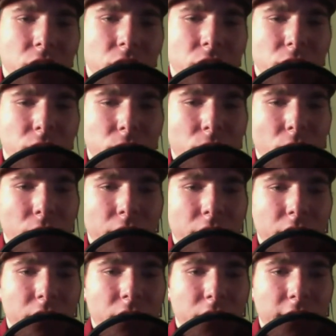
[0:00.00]
duo, really,
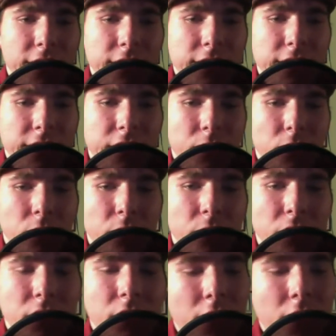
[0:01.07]
as it is at the moment,
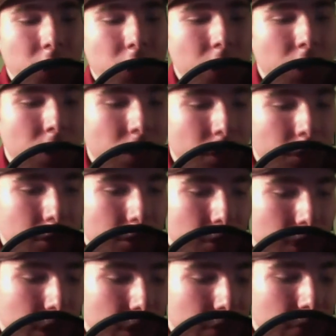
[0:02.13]

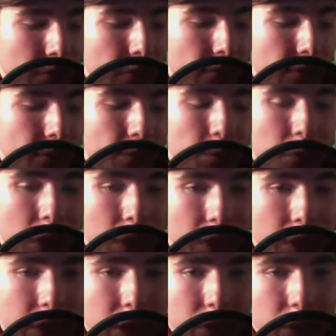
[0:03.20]
kind of muddling
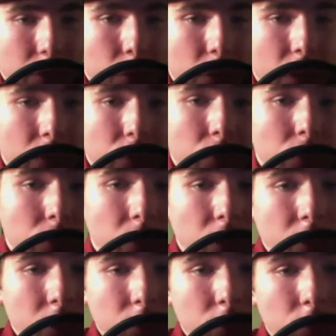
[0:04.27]
their way through the plot
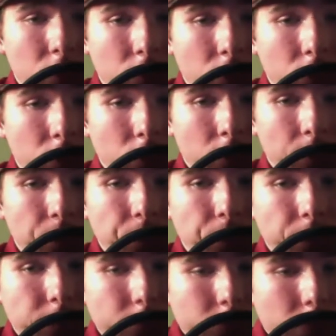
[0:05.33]
so far
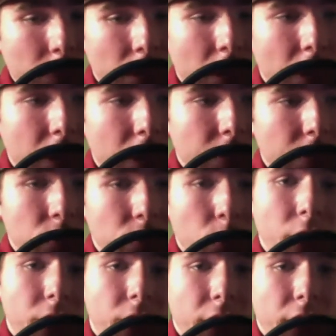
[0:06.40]
at
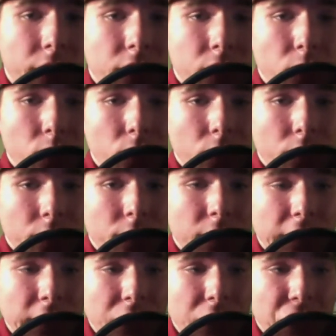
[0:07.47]
12,000 words
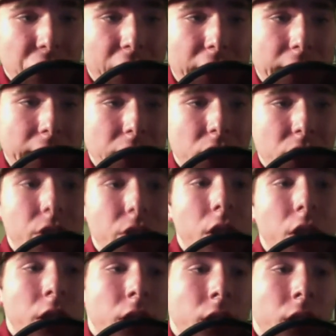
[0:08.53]
and change,
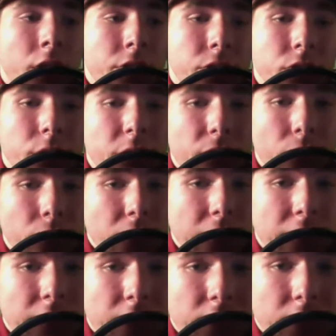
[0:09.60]
soon to be
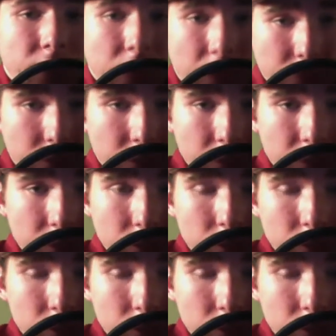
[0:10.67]
14,000 after this.